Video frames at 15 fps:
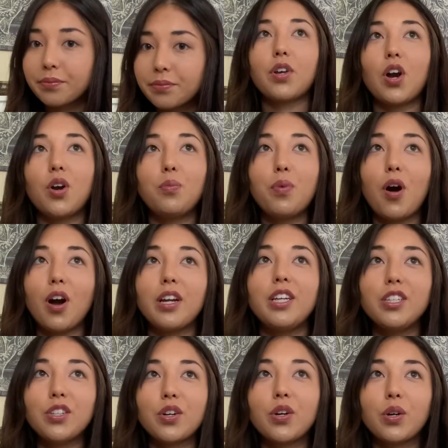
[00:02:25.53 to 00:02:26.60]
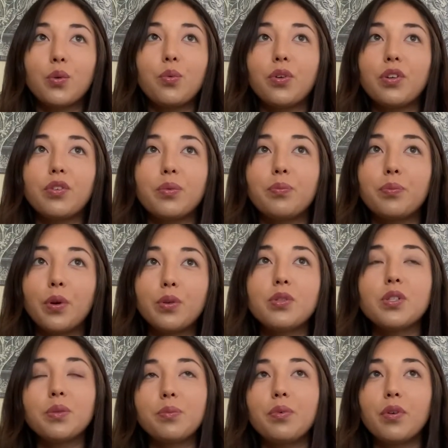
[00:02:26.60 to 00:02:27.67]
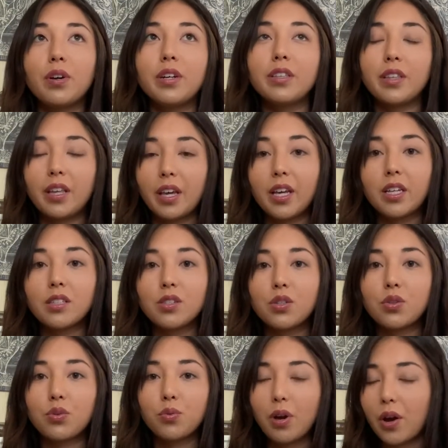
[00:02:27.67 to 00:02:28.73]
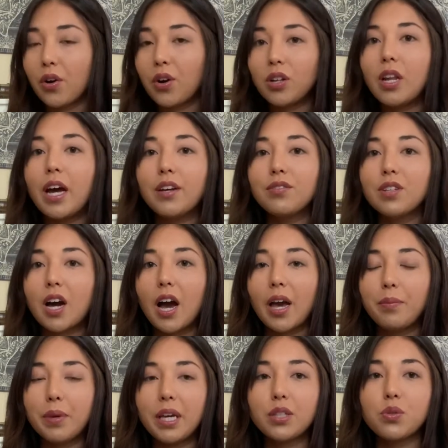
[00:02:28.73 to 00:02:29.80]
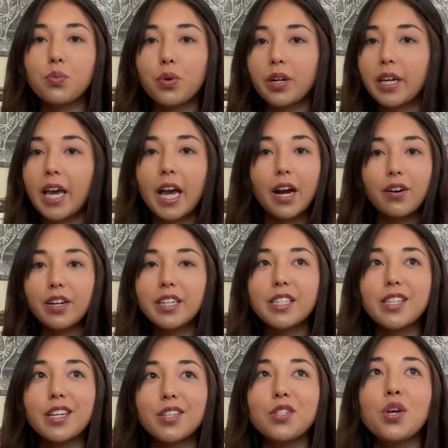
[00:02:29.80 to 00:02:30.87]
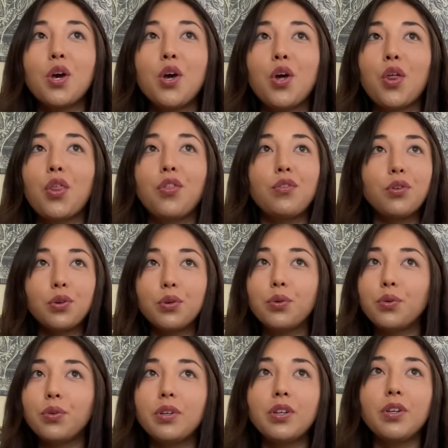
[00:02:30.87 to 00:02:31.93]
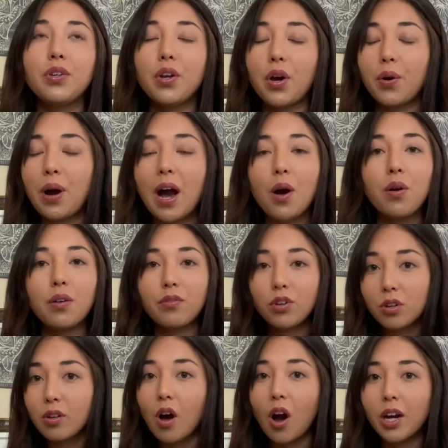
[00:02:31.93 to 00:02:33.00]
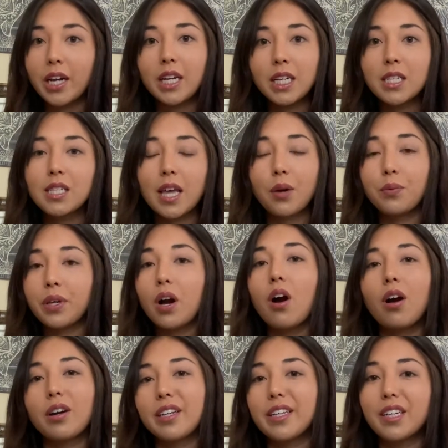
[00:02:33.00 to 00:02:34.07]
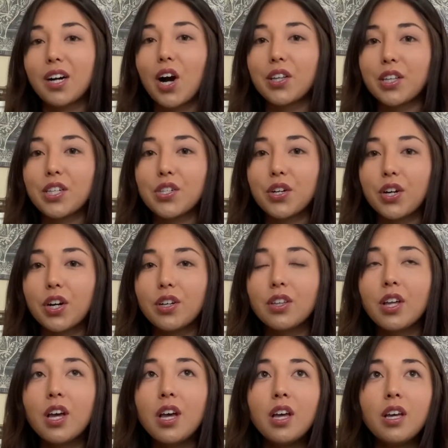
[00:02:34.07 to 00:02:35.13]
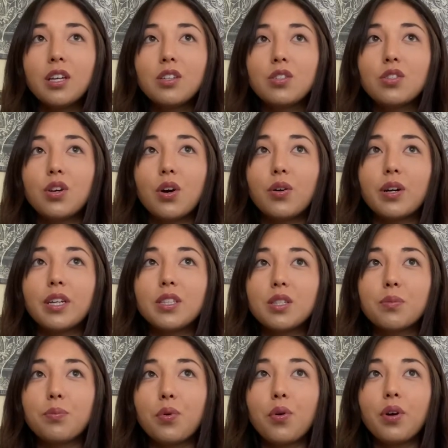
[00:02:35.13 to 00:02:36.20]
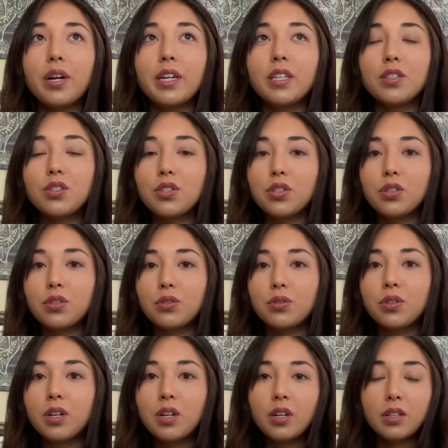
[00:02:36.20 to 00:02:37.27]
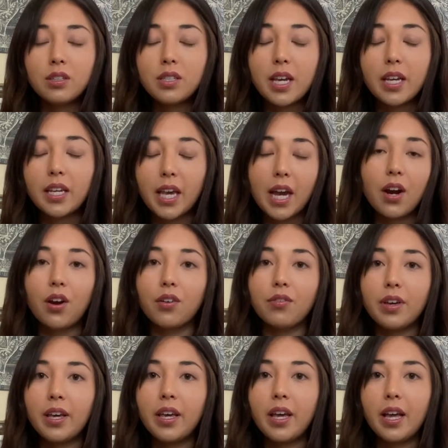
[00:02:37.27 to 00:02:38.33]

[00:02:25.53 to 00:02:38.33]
Our bodies are one of the most important things throughout our lifetime. It's what carries us through, however long it is that we are here on this earth. So it's important to take care of it.